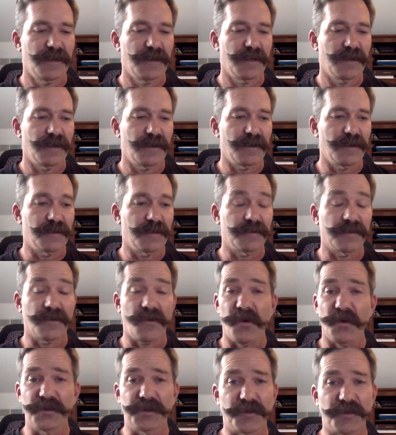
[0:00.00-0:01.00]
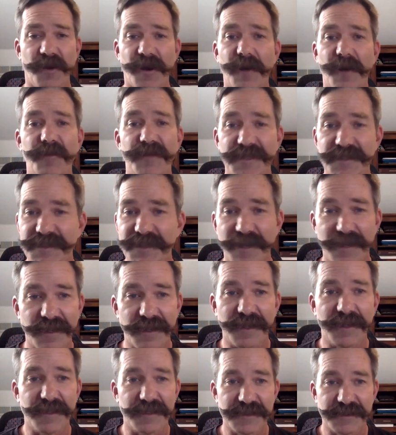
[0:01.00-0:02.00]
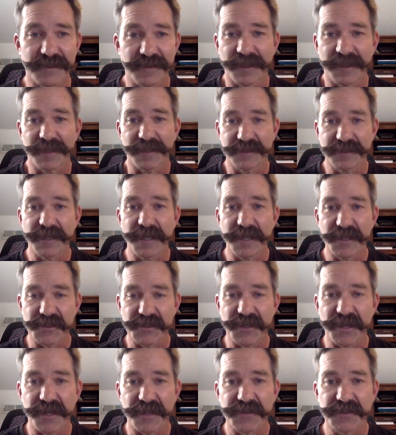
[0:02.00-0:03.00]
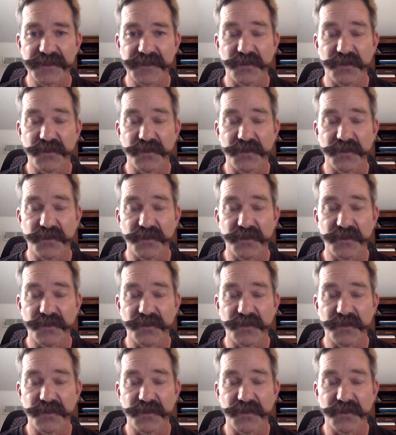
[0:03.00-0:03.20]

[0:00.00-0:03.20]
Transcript: whole departments, kind of like a DHS,